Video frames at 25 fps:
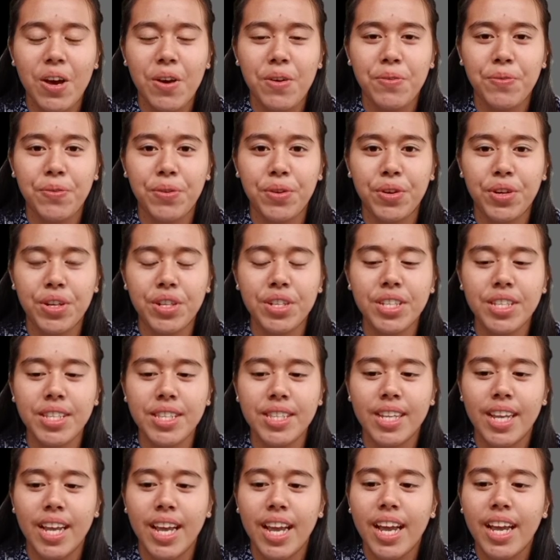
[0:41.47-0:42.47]

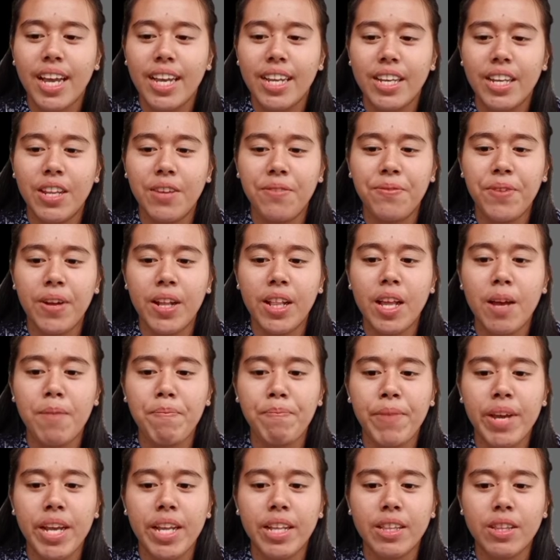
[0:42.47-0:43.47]
First,
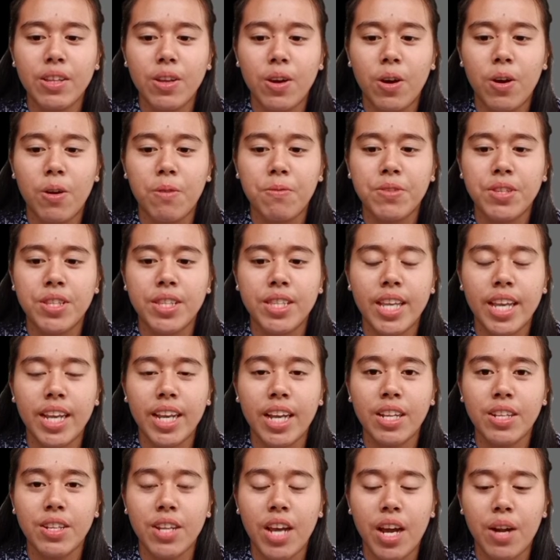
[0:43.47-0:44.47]
development of
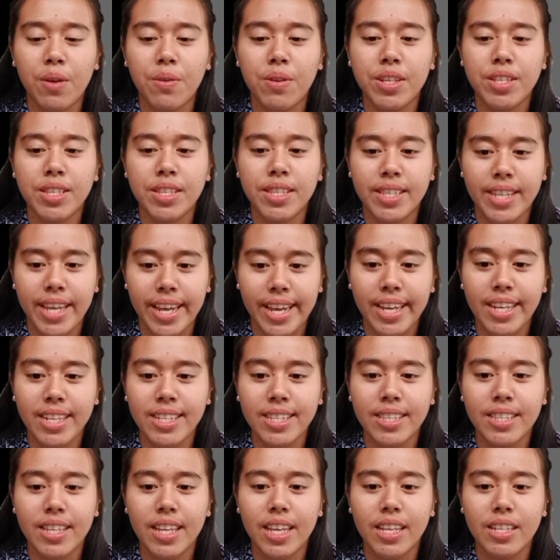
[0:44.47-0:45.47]
secondary
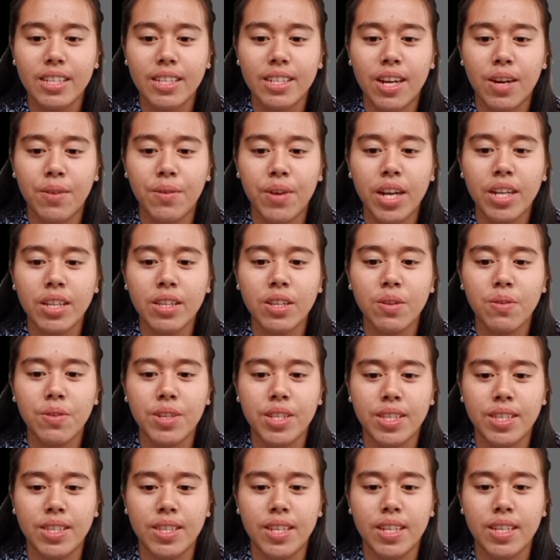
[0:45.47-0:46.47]
sex
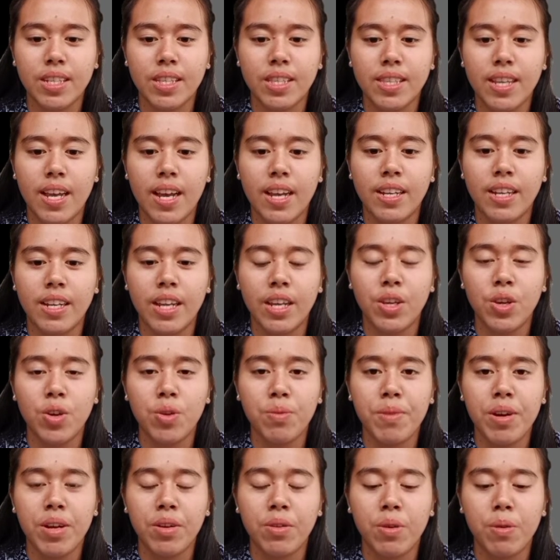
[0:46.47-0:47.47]
characteristics and the
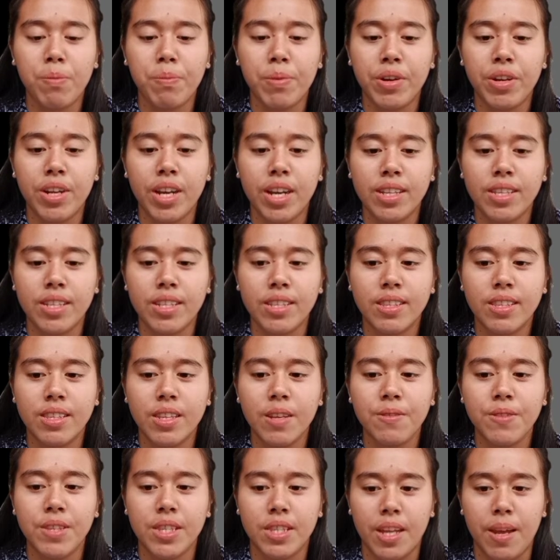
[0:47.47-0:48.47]
human reproductive
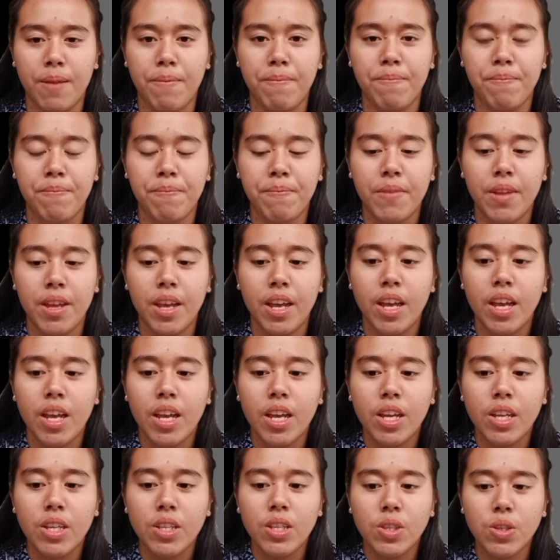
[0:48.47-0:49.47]
system.
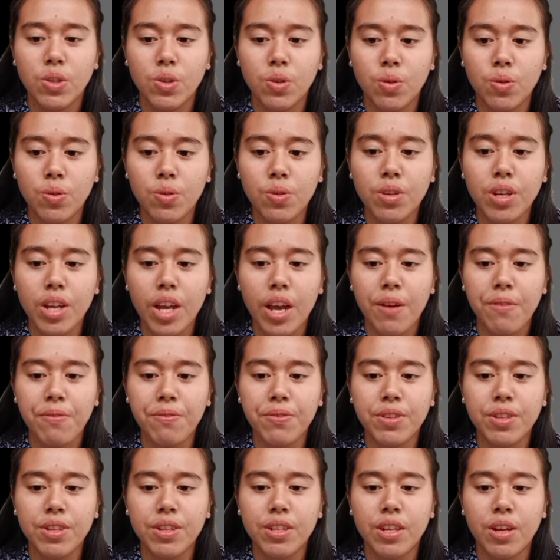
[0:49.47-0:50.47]
Soon
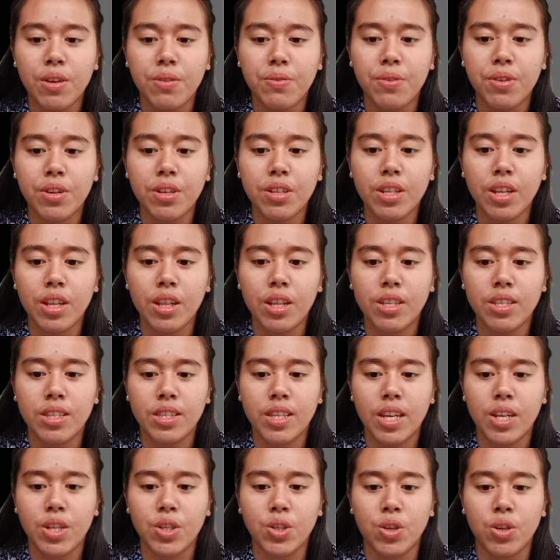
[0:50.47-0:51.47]
after the
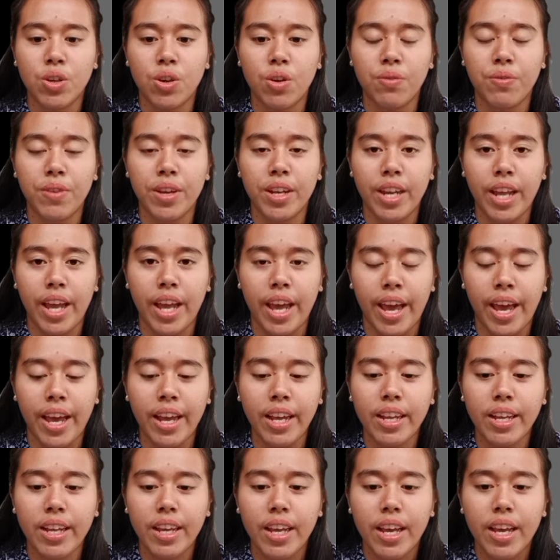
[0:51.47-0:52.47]
fertilization of an
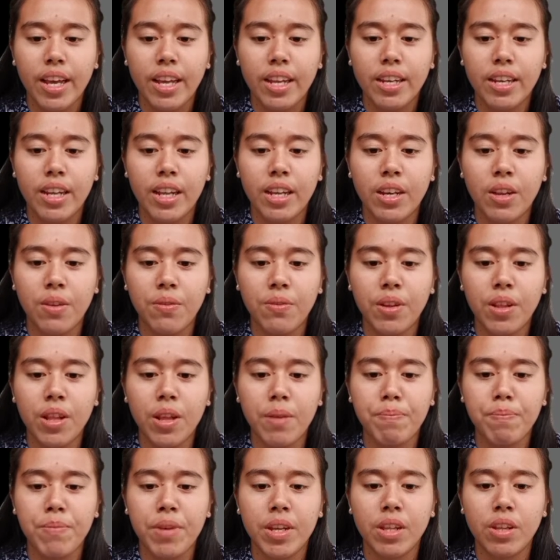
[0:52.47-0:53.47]
egg, the
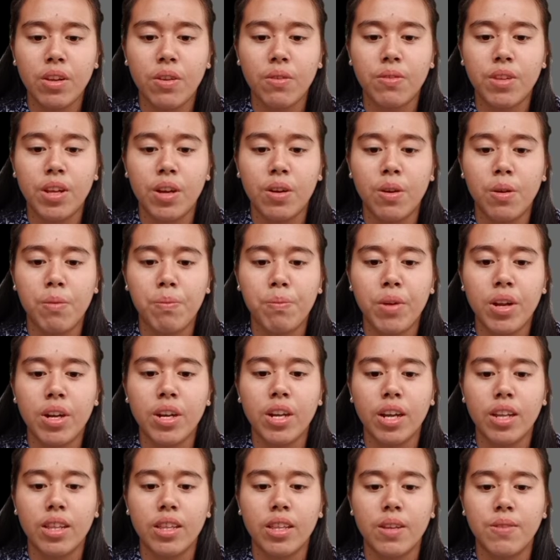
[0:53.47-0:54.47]
development of the
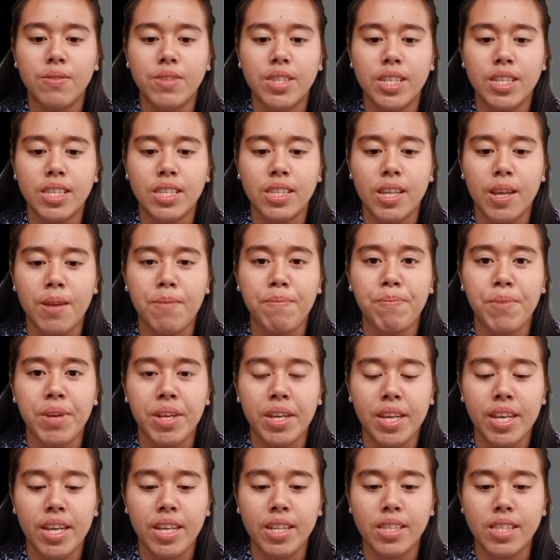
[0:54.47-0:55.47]
reproductive system
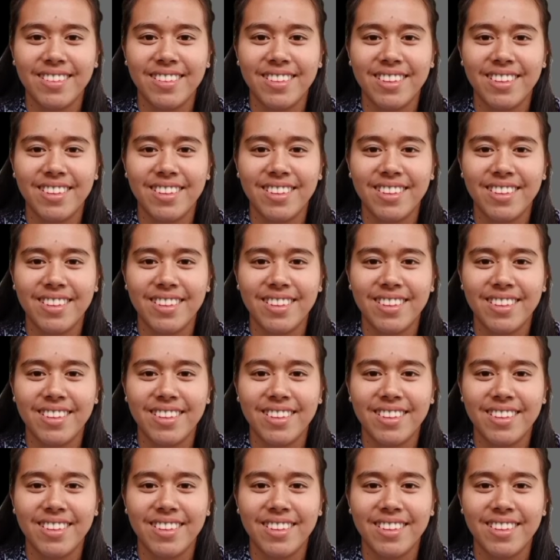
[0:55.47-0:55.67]
begins.